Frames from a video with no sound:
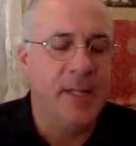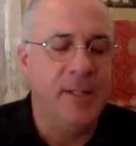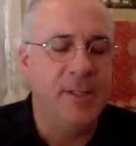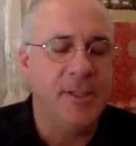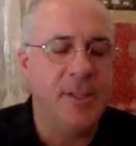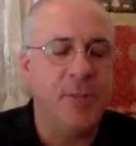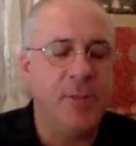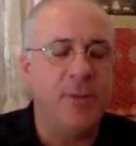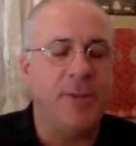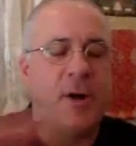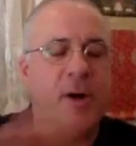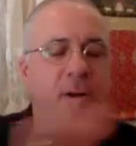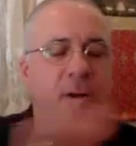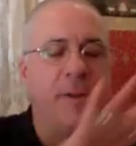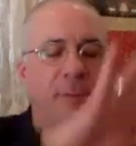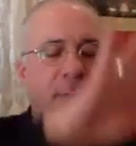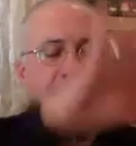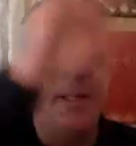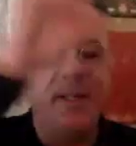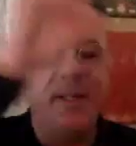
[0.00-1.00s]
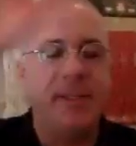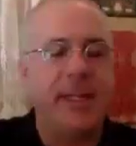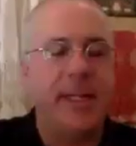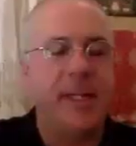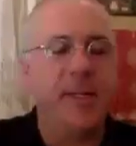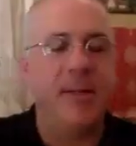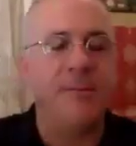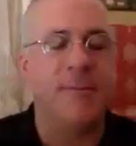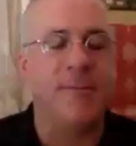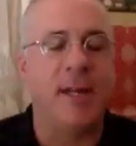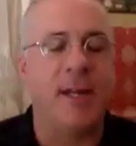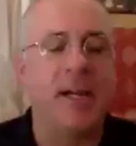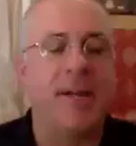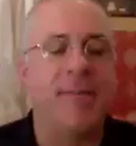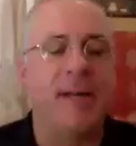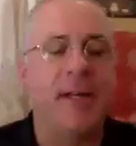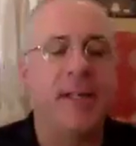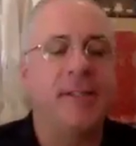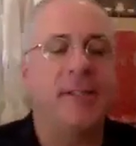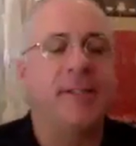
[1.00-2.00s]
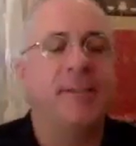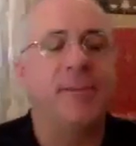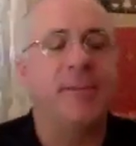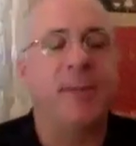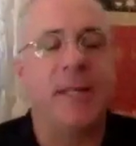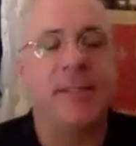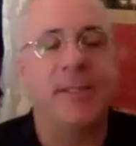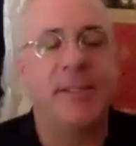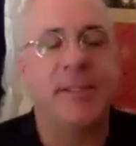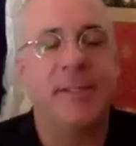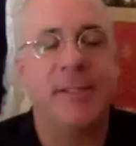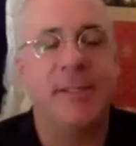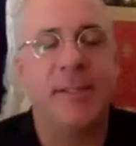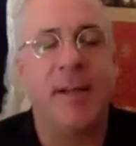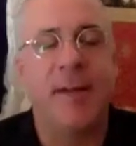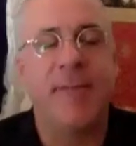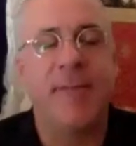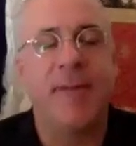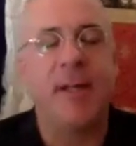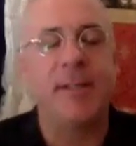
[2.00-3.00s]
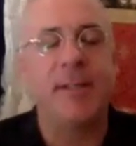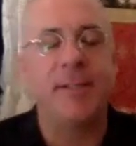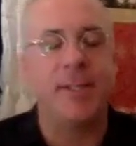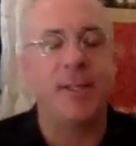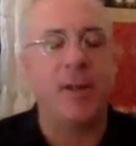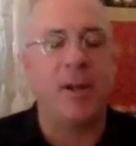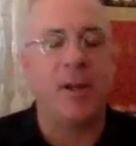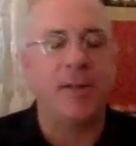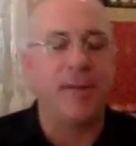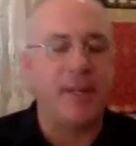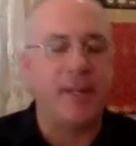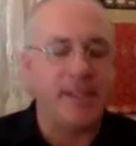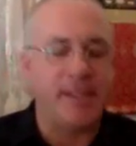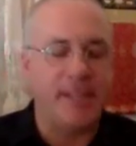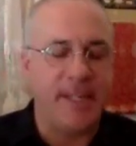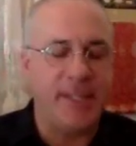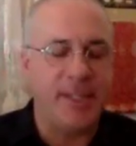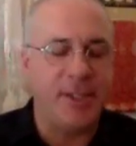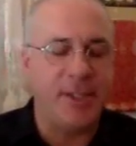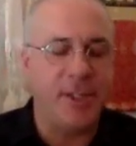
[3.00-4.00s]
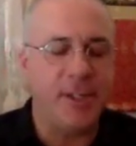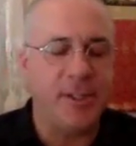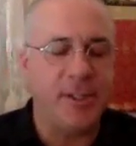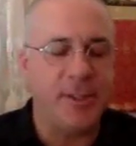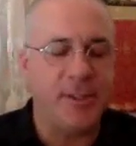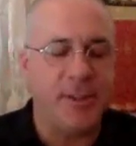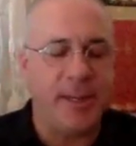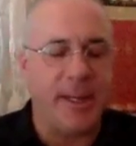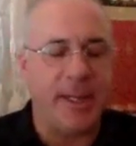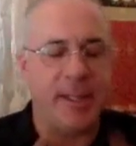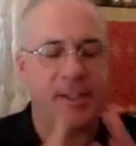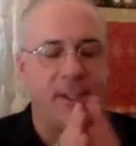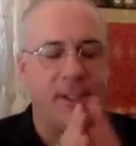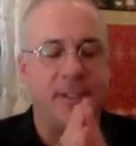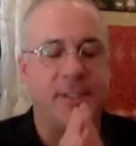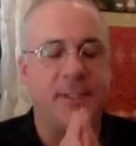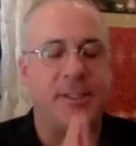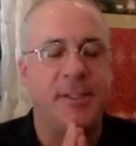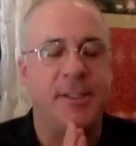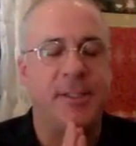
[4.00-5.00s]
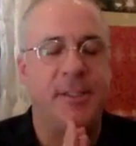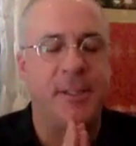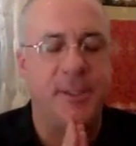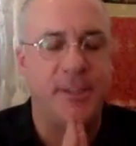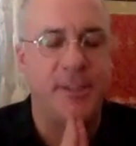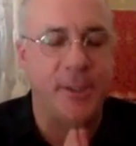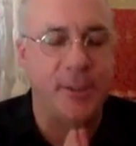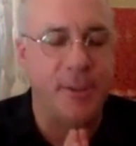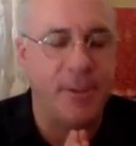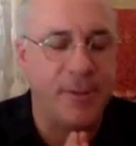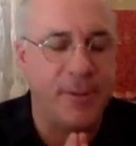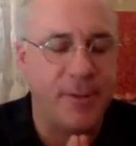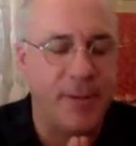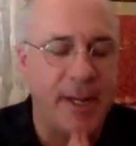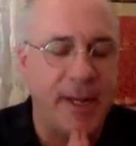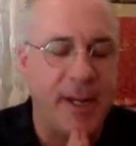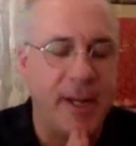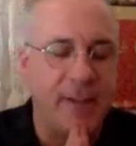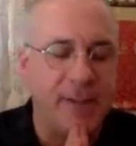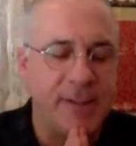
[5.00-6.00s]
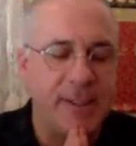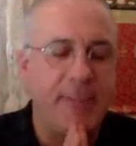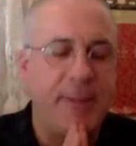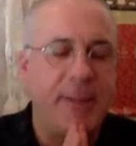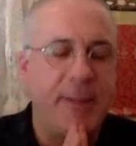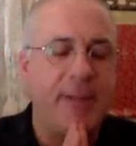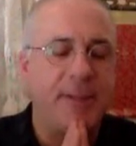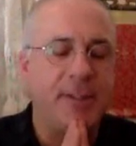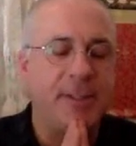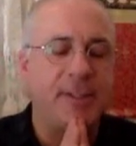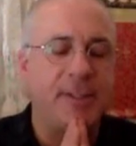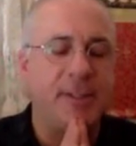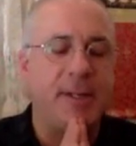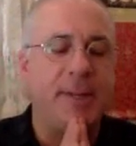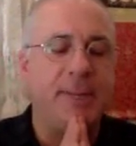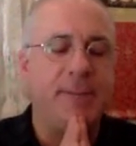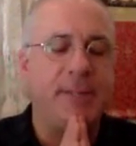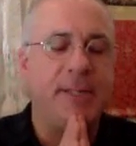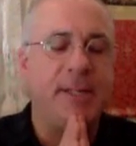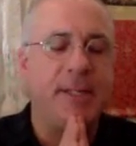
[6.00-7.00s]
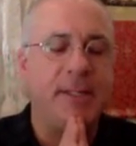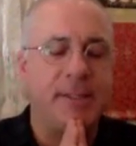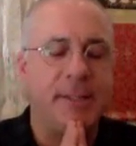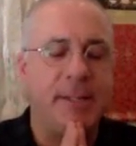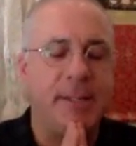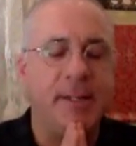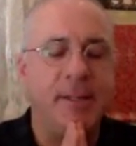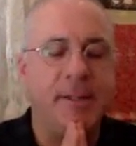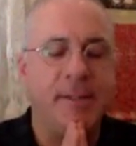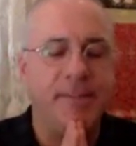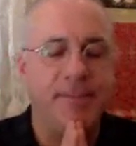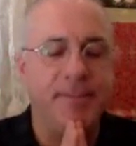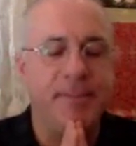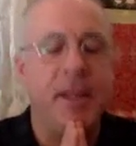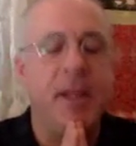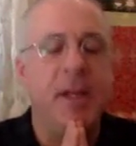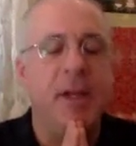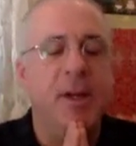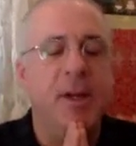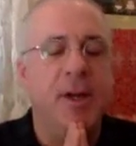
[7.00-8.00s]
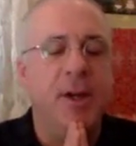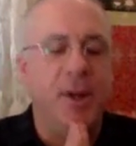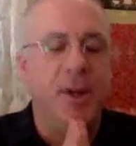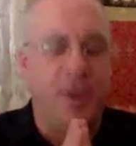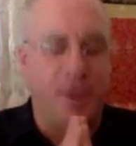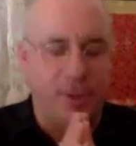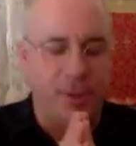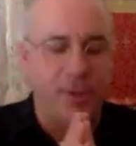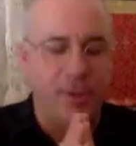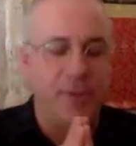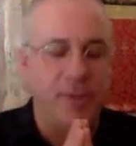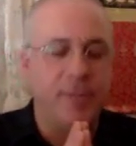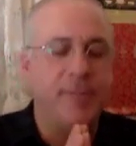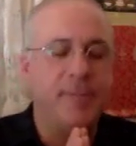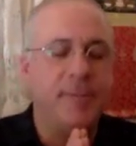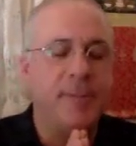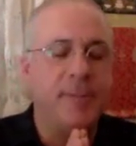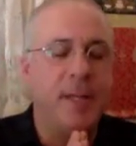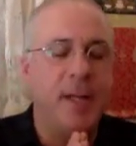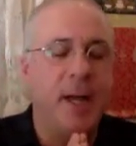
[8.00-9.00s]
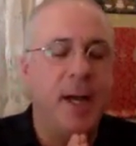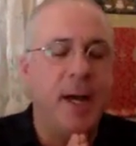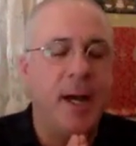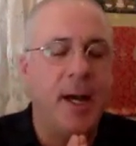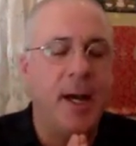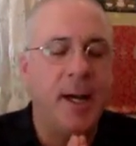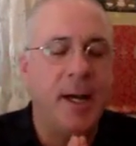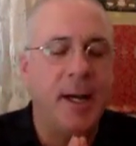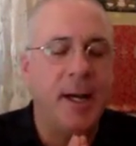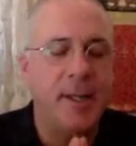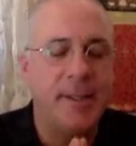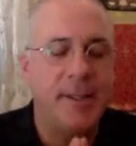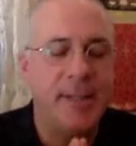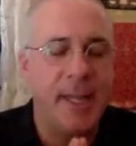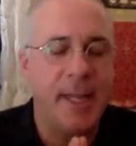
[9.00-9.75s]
So with all the Buddhas here in front of us, presence of us, and all of our teachers, we can just do 3 Gate mantras on emptiness here. Om Gate